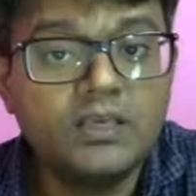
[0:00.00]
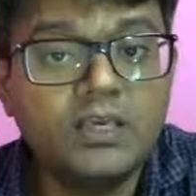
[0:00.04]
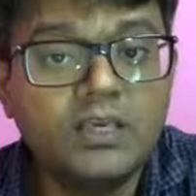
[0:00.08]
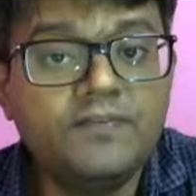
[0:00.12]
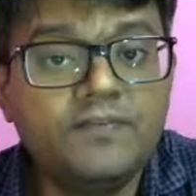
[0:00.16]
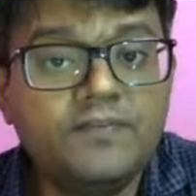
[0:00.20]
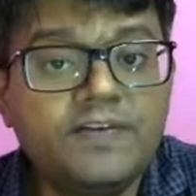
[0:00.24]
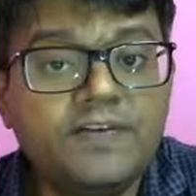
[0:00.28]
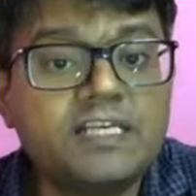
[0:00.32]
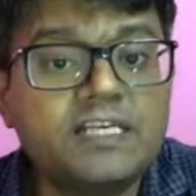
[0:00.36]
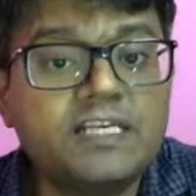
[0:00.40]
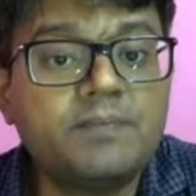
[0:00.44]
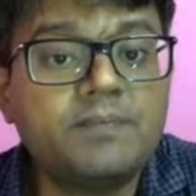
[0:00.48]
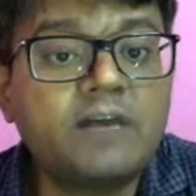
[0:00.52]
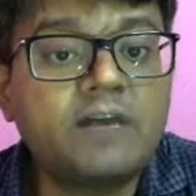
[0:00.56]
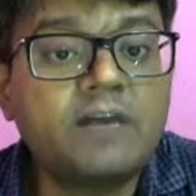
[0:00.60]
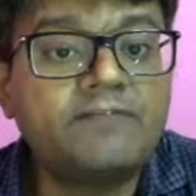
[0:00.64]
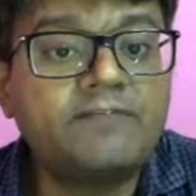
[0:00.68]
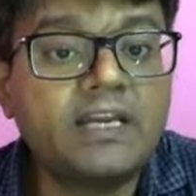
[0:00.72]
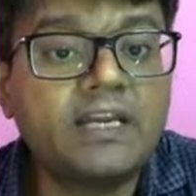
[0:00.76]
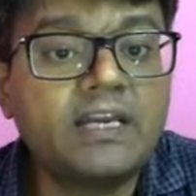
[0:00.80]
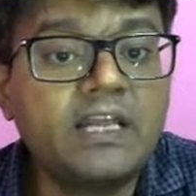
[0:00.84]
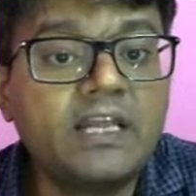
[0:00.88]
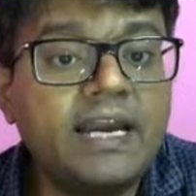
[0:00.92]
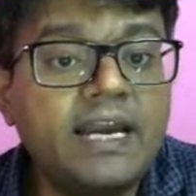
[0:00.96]
If it is a
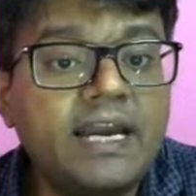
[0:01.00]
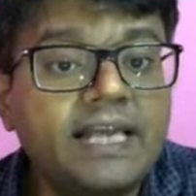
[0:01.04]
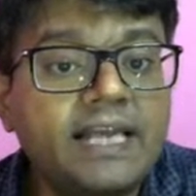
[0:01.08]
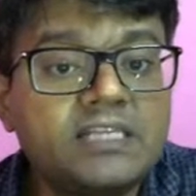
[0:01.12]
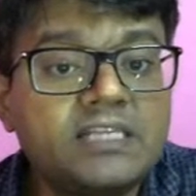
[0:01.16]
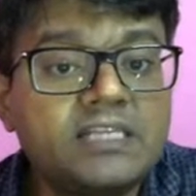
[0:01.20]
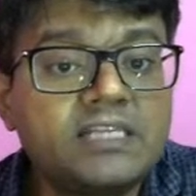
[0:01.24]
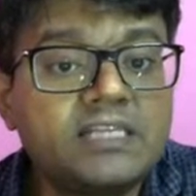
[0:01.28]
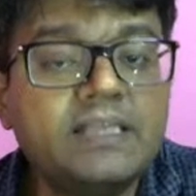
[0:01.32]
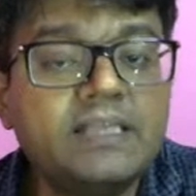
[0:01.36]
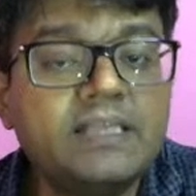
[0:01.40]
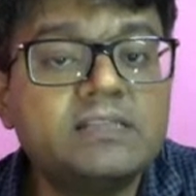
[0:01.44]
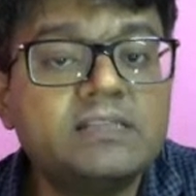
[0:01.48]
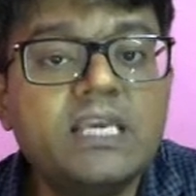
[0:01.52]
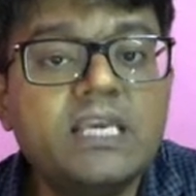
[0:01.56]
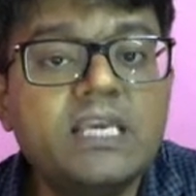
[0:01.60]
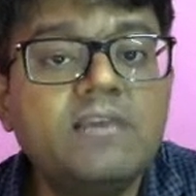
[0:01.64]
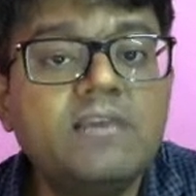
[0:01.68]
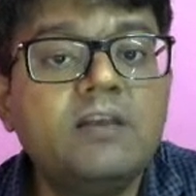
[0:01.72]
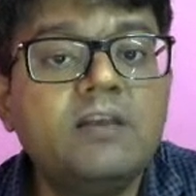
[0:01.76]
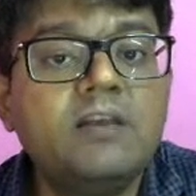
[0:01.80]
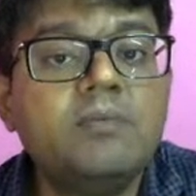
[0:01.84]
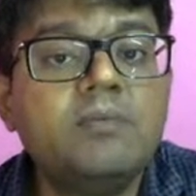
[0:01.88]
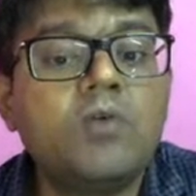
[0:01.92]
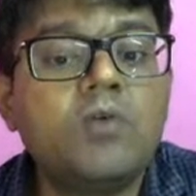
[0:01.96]
perfectly inelastic, means E
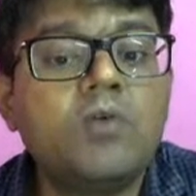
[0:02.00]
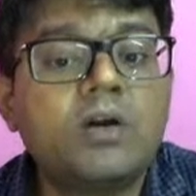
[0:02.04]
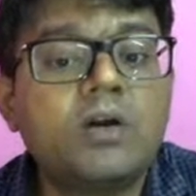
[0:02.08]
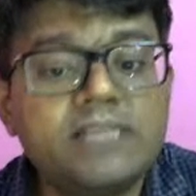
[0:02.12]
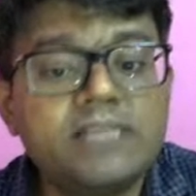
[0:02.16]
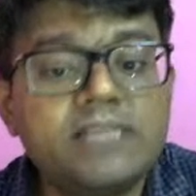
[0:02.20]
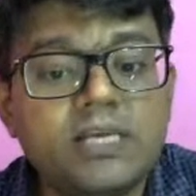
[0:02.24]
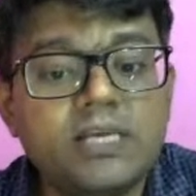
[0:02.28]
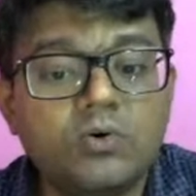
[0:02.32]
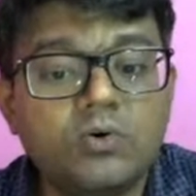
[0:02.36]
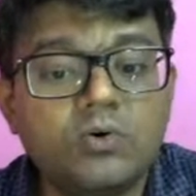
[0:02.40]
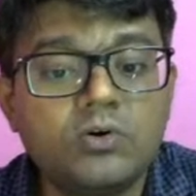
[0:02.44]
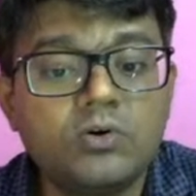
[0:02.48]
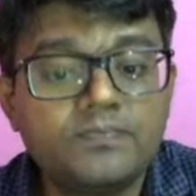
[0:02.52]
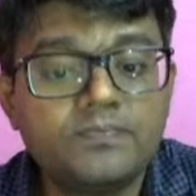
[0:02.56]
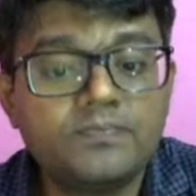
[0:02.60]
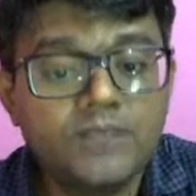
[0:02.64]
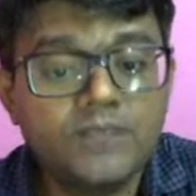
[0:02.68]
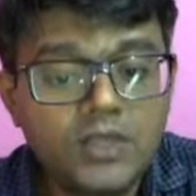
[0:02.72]
will be what? 0.